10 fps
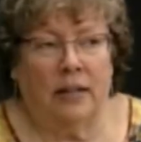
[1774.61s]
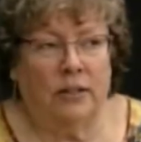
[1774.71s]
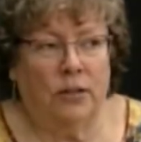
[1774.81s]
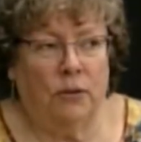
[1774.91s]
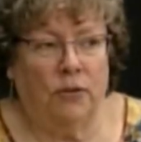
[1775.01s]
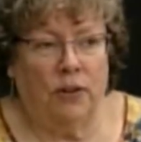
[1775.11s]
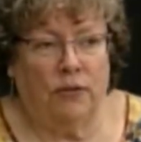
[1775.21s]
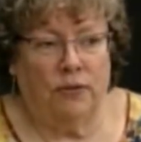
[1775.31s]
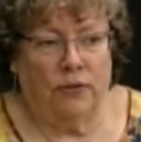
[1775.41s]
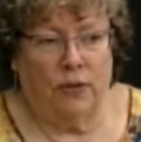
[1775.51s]
So
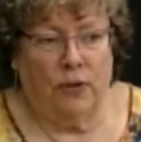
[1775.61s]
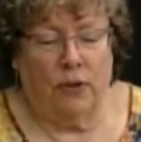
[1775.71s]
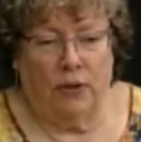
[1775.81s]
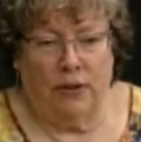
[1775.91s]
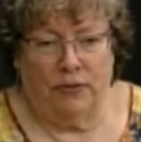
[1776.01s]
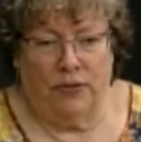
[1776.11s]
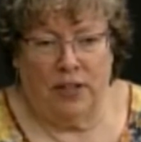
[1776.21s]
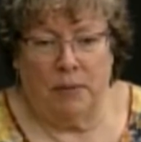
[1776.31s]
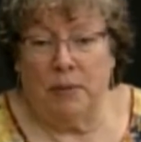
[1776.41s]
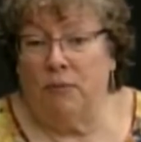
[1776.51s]
if
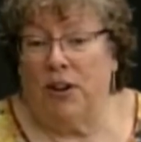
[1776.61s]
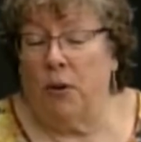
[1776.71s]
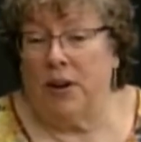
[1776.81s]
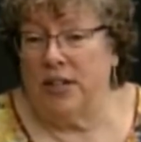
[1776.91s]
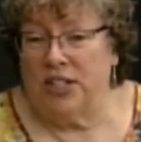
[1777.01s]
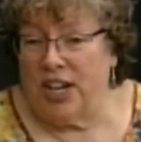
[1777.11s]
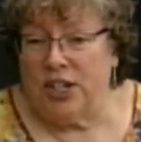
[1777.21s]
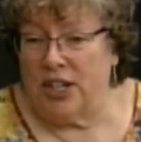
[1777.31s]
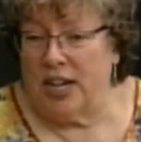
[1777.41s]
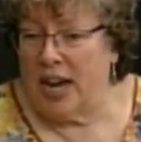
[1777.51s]
some
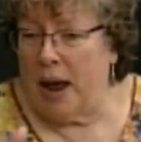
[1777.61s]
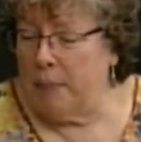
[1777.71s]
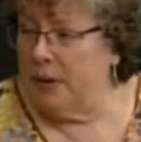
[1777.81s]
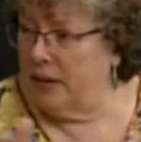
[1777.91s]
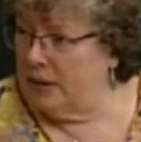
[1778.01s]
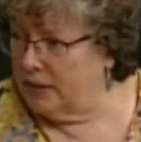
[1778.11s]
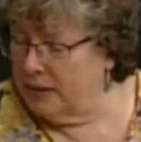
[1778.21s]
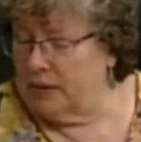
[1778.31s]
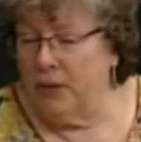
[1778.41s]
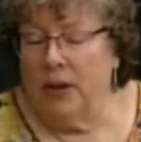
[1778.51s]
reorganization had happened,
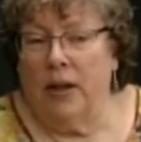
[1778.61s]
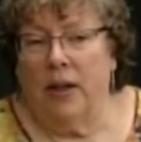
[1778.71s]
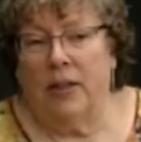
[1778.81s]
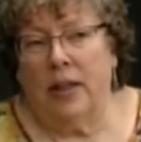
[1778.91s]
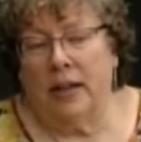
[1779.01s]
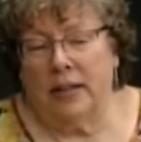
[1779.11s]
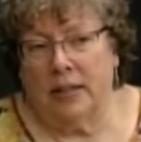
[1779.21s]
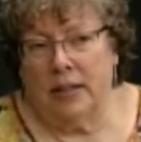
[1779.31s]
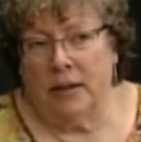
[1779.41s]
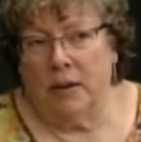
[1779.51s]
and that
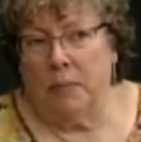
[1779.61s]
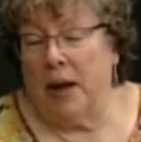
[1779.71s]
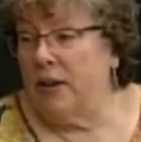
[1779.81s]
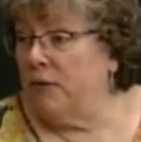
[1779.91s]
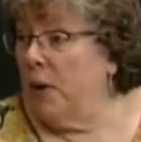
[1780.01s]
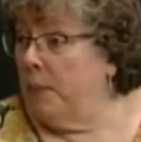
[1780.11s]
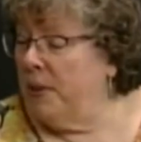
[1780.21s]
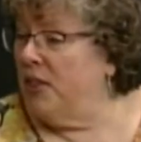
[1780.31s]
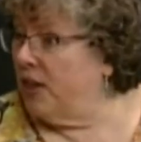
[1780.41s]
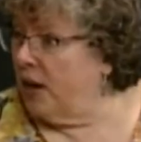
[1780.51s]
it might have
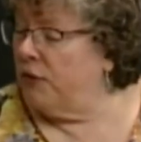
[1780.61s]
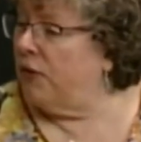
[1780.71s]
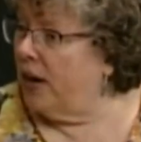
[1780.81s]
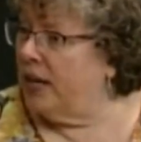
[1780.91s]
been there for